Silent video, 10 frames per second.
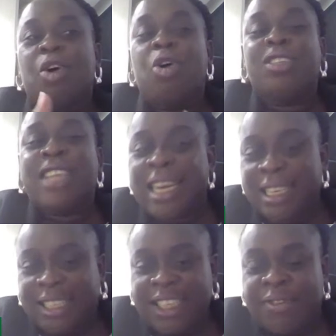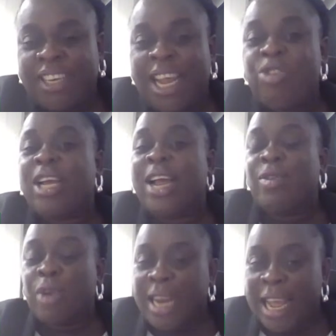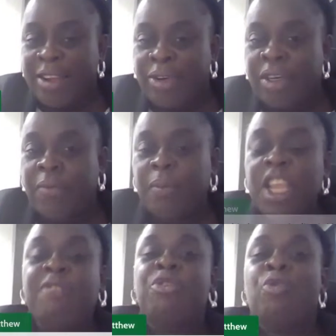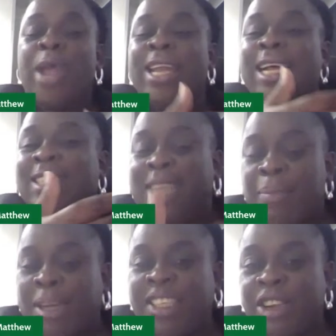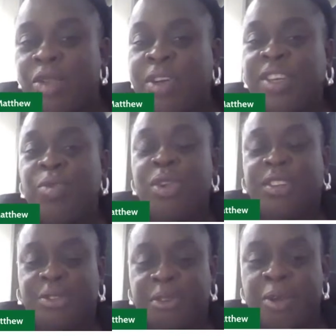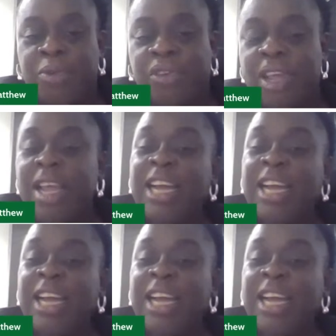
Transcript: alternatives that you can rely on, even where that cybersecurity risk fails.